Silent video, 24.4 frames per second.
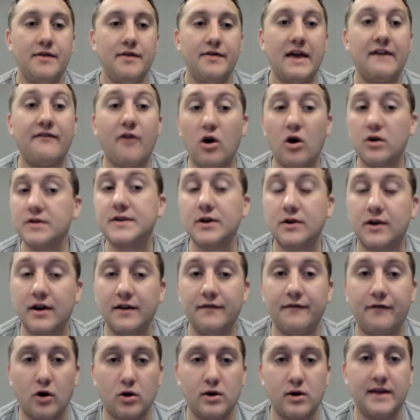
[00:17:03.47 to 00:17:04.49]
They've also
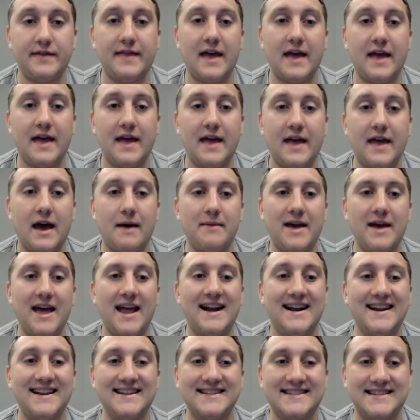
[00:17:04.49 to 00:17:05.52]
converted them at an
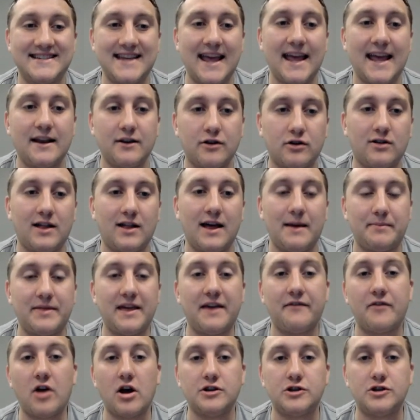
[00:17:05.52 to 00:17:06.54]
insane clip.
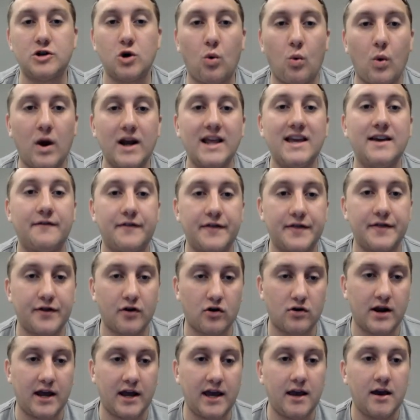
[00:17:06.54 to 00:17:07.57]
They've gone 20 of
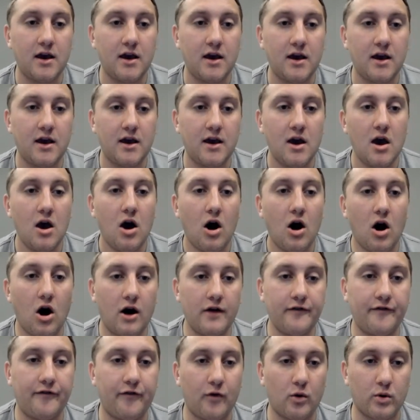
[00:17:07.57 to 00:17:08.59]
30 on
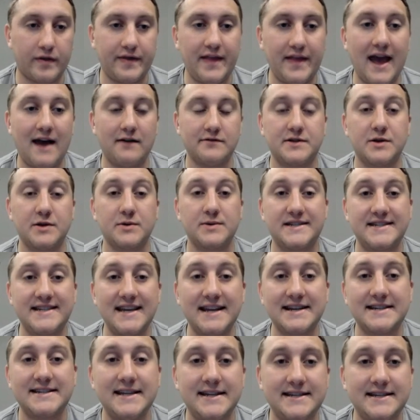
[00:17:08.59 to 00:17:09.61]
fourth down, so
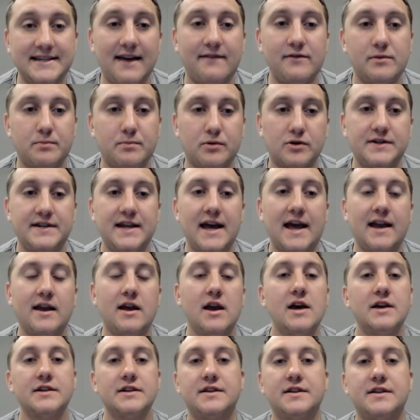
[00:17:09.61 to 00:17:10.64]

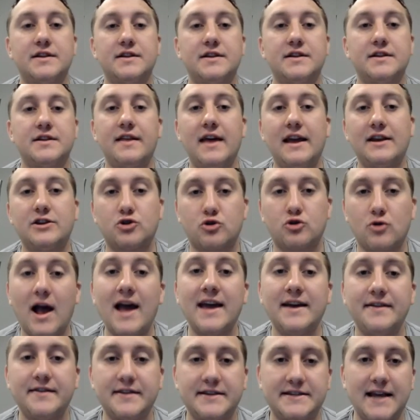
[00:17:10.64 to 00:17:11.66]
67%. So they try
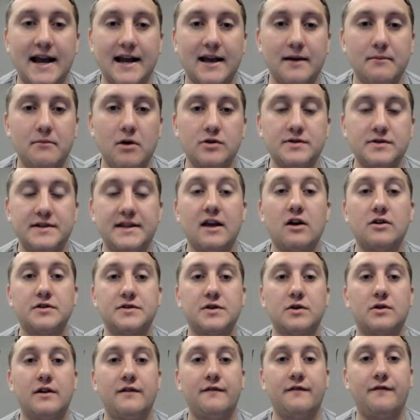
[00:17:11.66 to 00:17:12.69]
it the second most. They
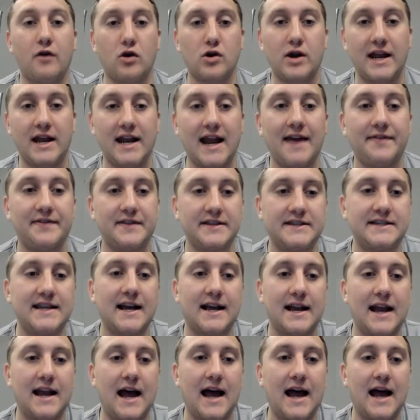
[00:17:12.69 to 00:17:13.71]
also convert it at the
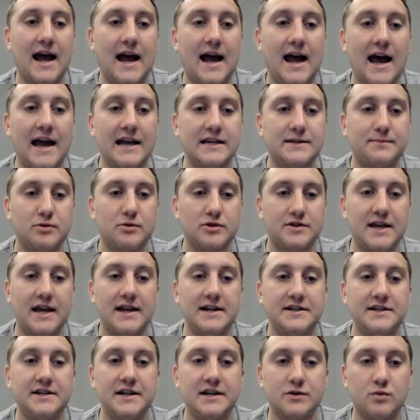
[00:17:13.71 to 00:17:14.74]
second highest
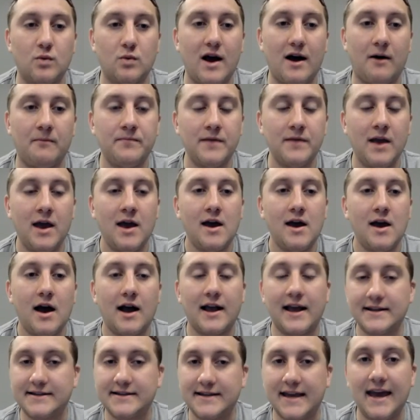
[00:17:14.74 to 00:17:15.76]
percentage as well.
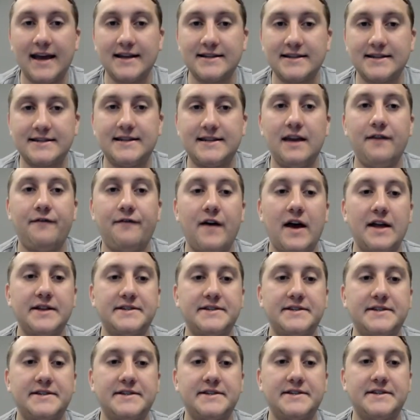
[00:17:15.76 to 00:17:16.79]
Against Kansas
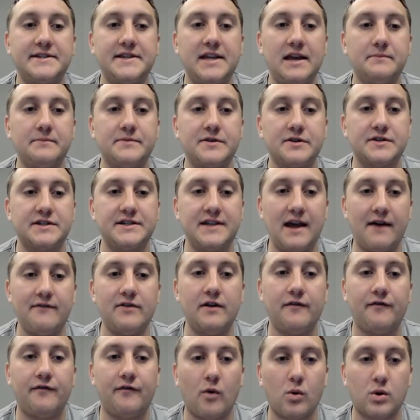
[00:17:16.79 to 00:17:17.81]
defense, teams are 7 of
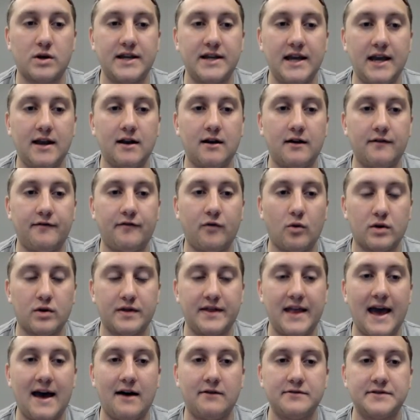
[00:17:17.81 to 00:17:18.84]
14 on fourth
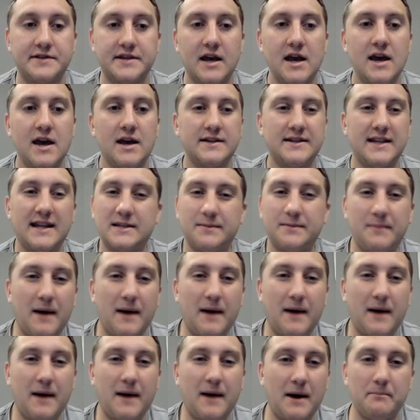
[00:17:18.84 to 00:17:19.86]
downs. So that's
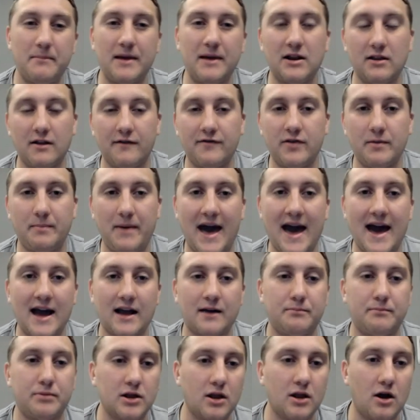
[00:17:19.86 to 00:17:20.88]
about middle of the
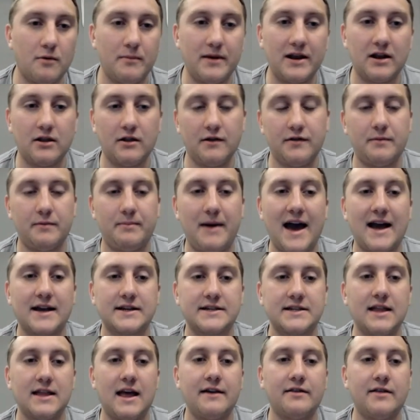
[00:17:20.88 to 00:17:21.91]
pack, below middle of the
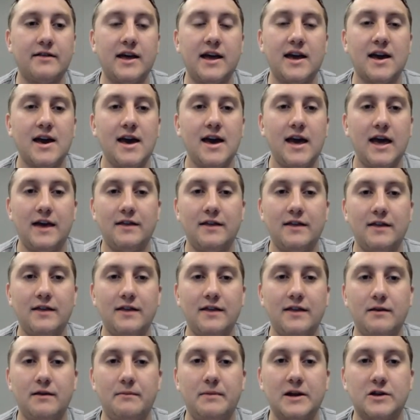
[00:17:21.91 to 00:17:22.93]
pack, slightly in the
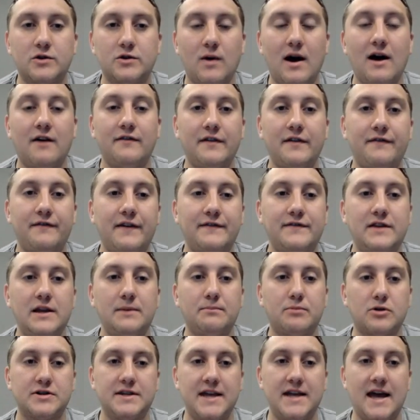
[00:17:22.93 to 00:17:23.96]
Big 12 at
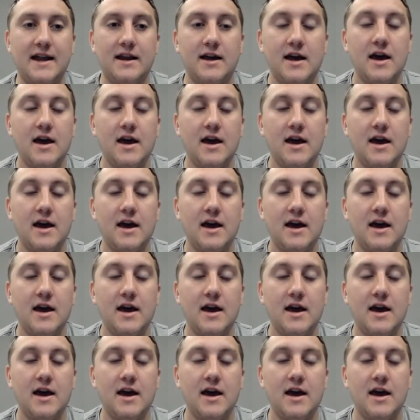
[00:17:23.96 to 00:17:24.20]
50%.